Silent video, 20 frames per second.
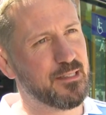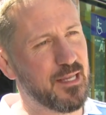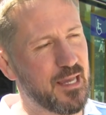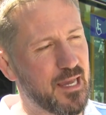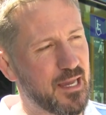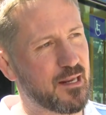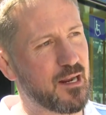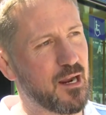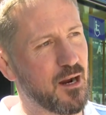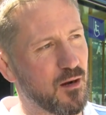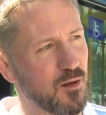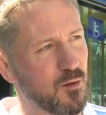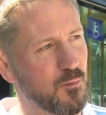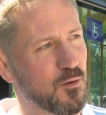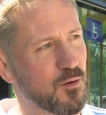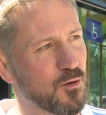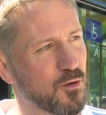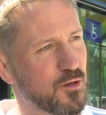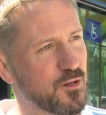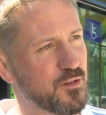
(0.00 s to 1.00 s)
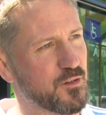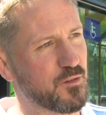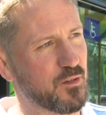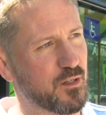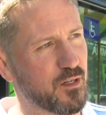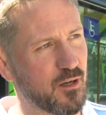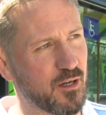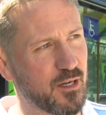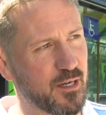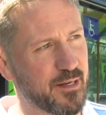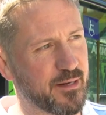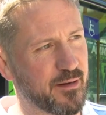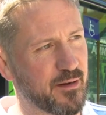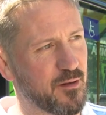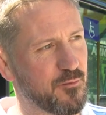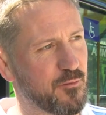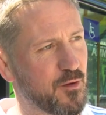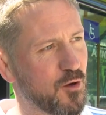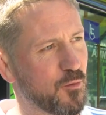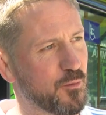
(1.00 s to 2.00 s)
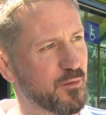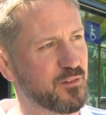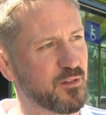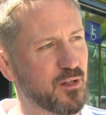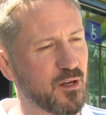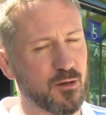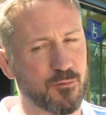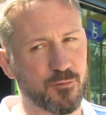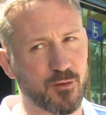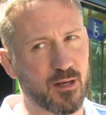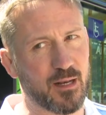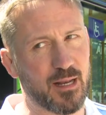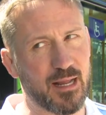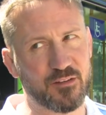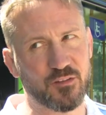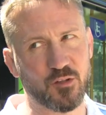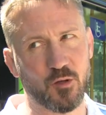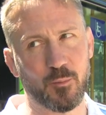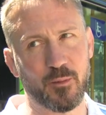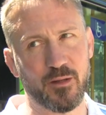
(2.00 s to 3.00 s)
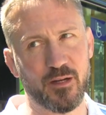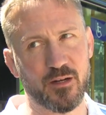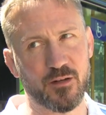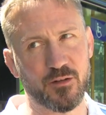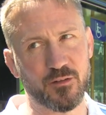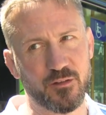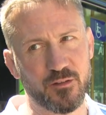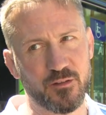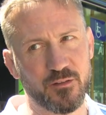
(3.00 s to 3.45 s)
Yeah, Karl Moore is a guy that I've always thought for the last couple of years.